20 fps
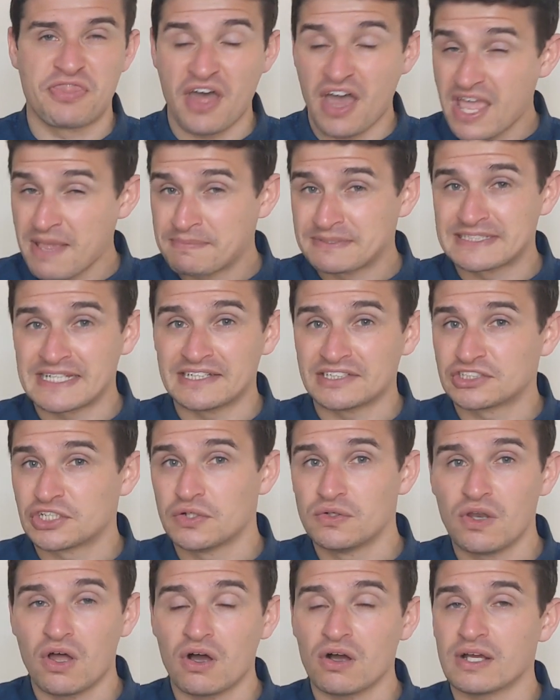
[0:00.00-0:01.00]
30%
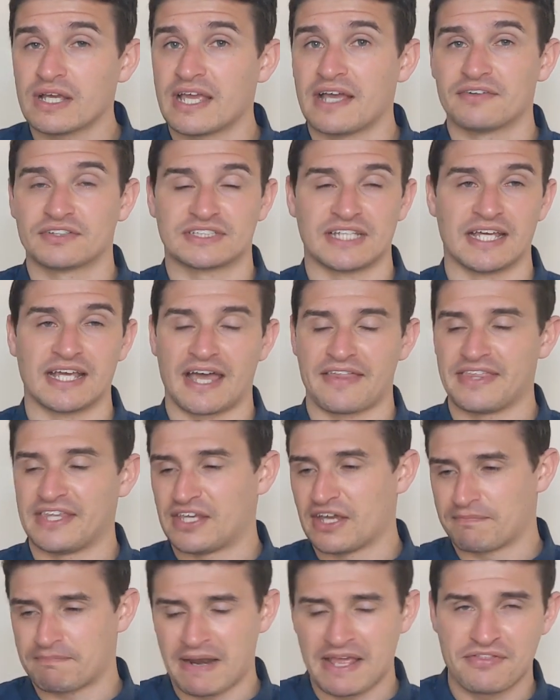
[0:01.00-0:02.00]
too long. It was like, I
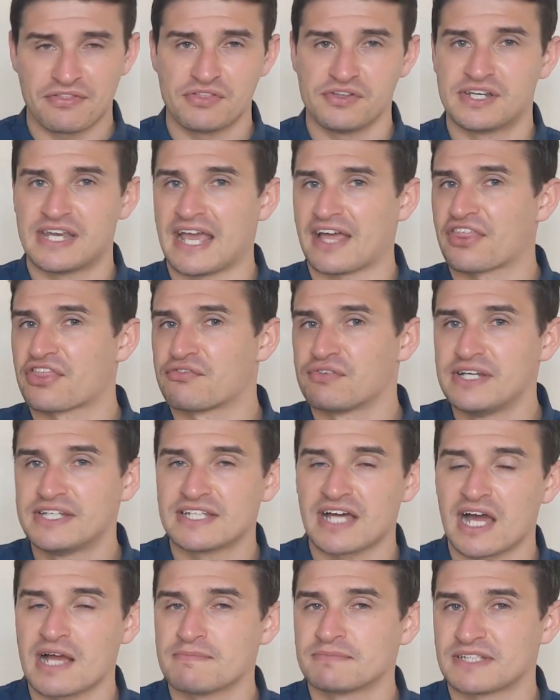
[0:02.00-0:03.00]
think you had played through the deck 3
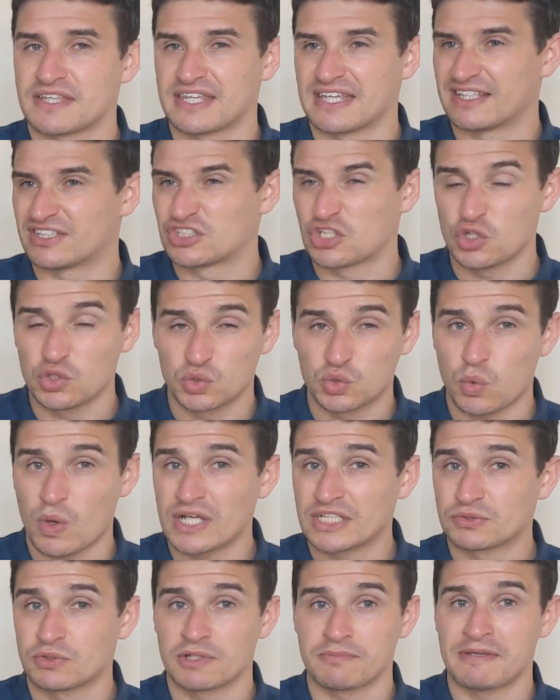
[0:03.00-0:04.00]
times. I think
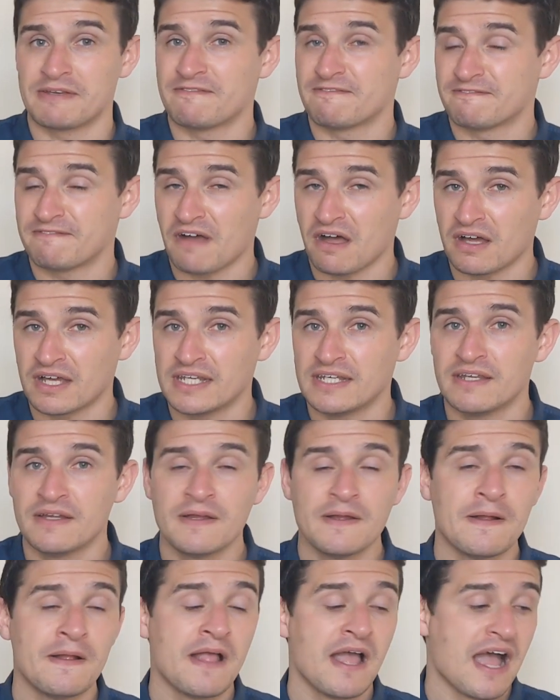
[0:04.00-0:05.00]
twice would have been fine.
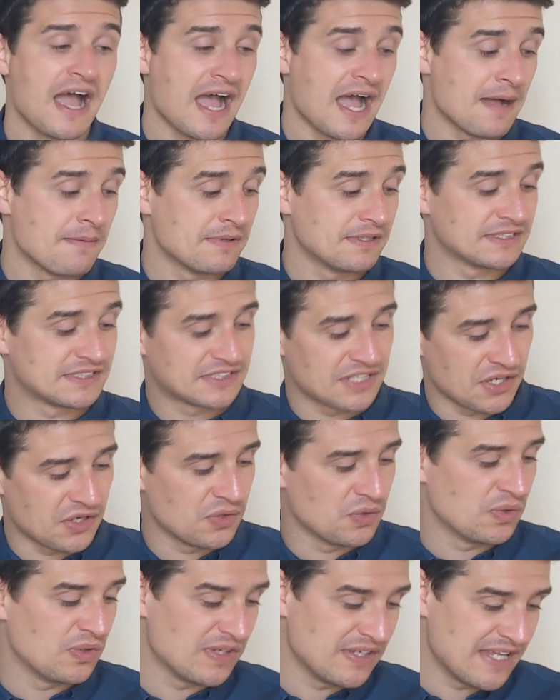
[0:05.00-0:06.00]

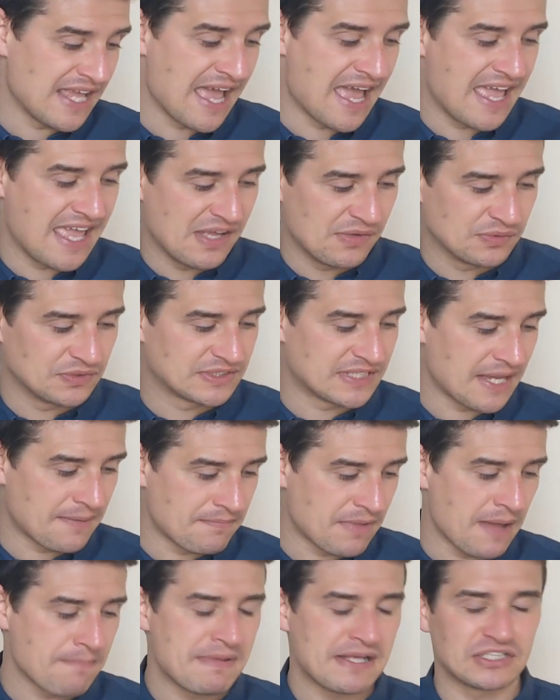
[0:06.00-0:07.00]
So yeah, it was
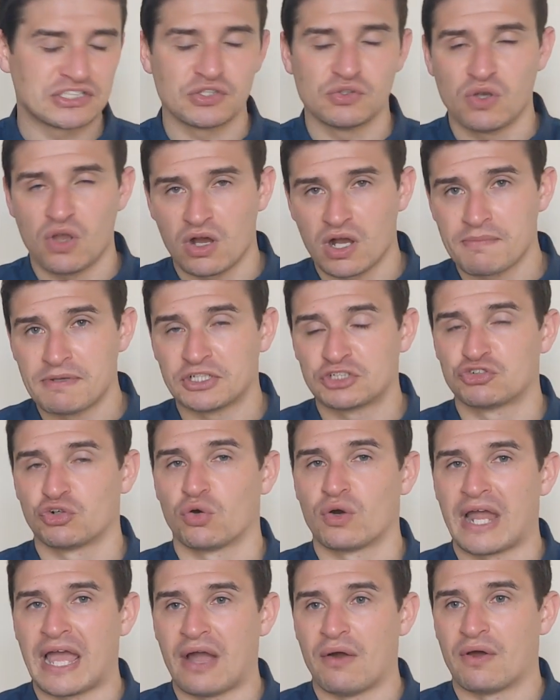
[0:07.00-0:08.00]
a bit too long, a bit
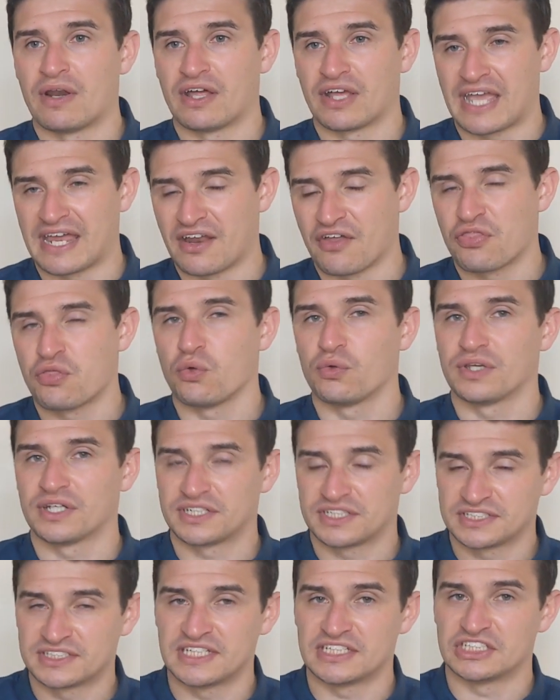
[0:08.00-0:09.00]
drawn out. And again, I thought the
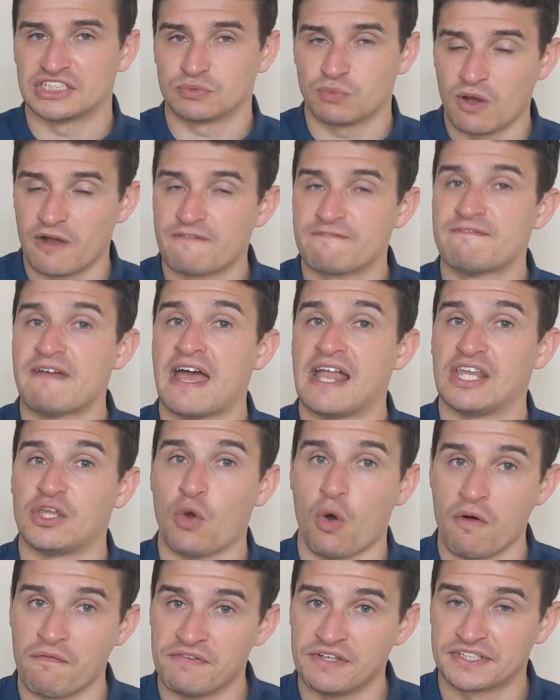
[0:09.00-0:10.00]
decisions were fairly
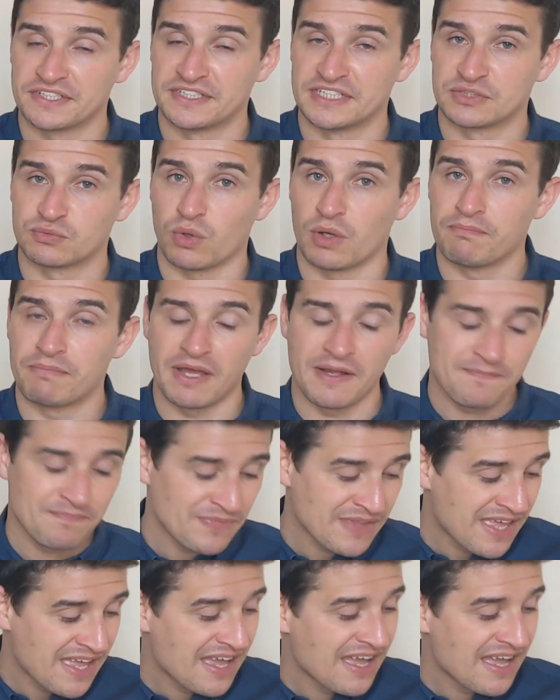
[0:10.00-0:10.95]
obvious in this one, but